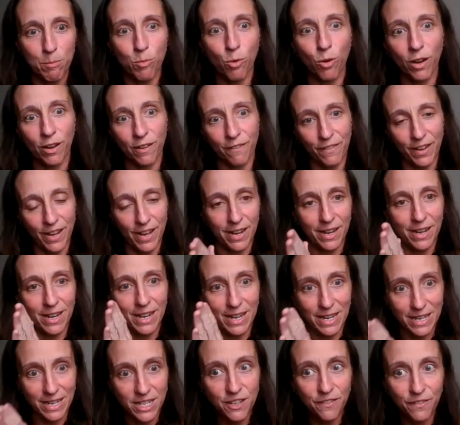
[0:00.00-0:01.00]
more of an
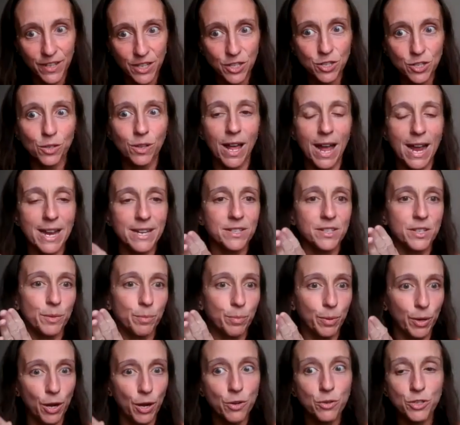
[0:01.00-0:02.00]
individualized
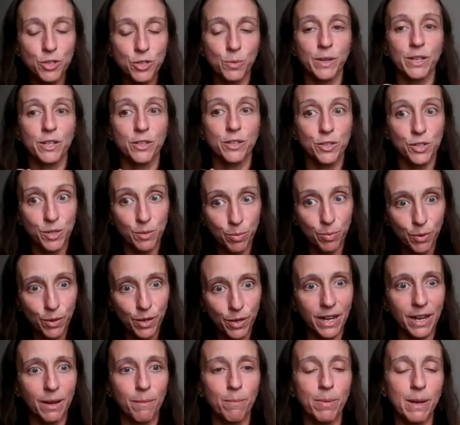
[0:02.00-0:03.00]
approach where you're
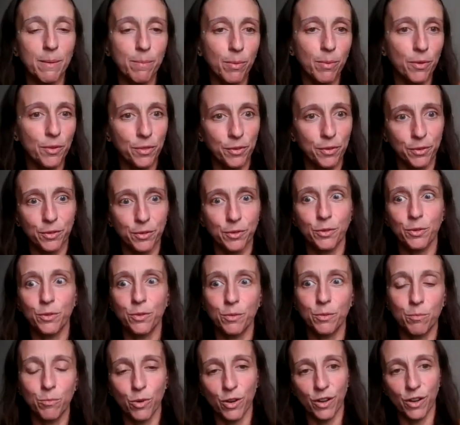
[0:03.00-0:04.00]
supporting people
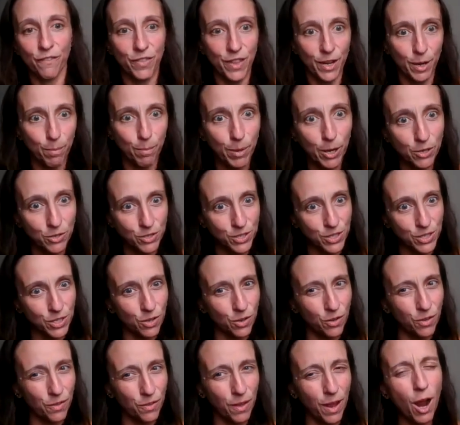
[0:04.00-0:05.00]
through more of their
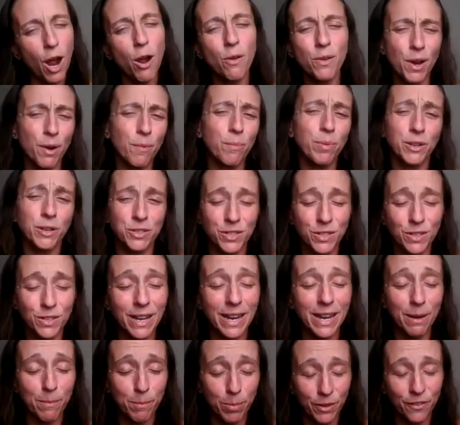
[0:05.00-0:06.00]
personal
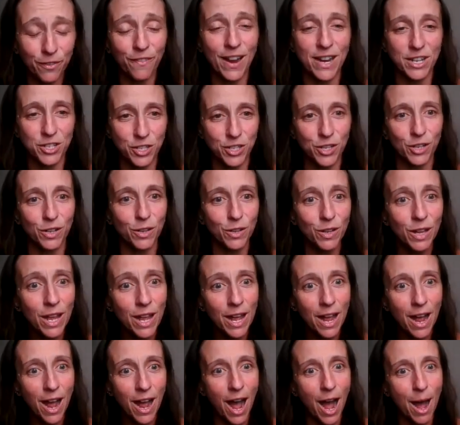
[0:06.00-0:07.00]
and professional.
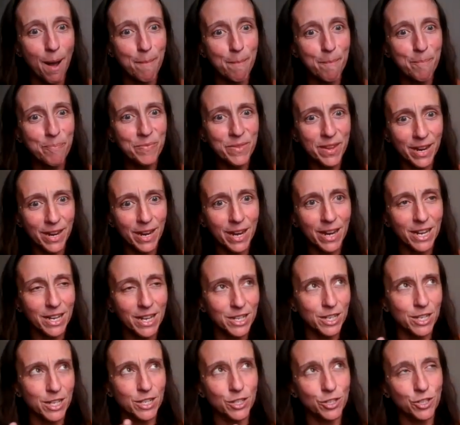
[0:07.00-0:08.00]

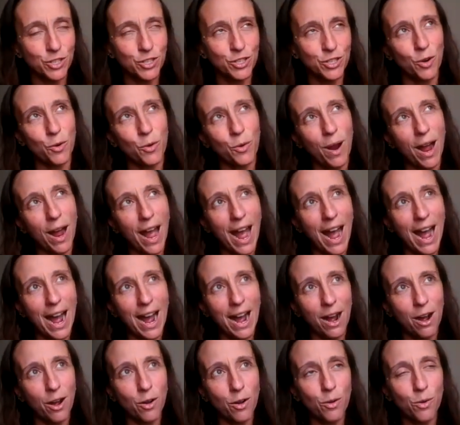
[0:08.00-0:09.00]
So
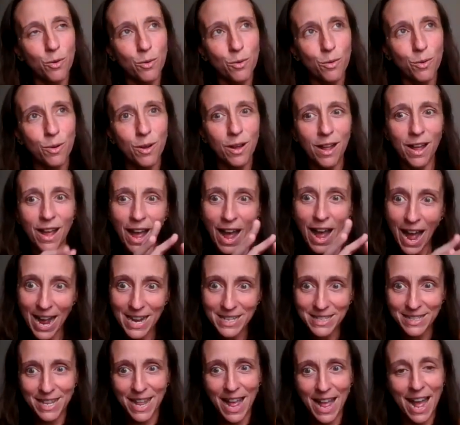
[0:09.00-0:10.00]
how
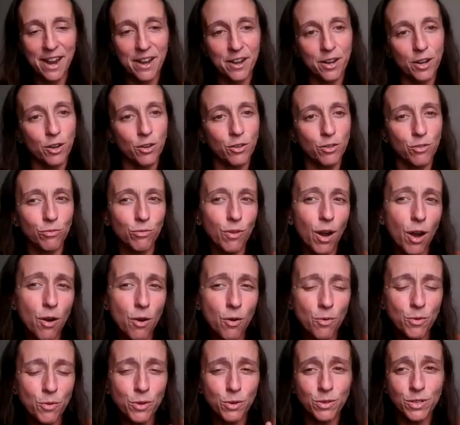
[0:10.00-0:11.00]
has that
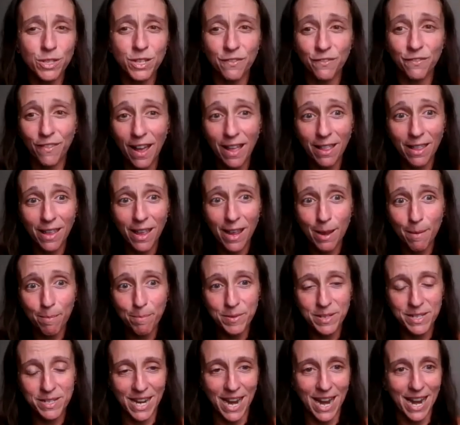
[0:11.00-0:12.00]
grown or
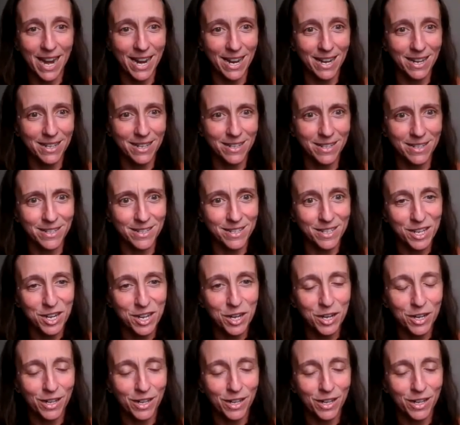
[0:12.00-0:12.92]
developed, and